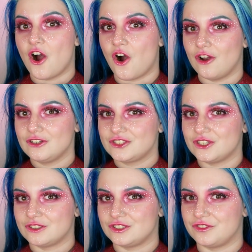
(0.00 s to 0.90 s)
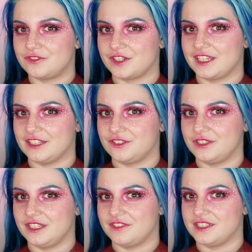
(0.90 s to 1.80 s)
Also, don't forget to
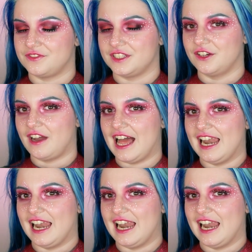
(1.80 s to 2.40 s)
give this video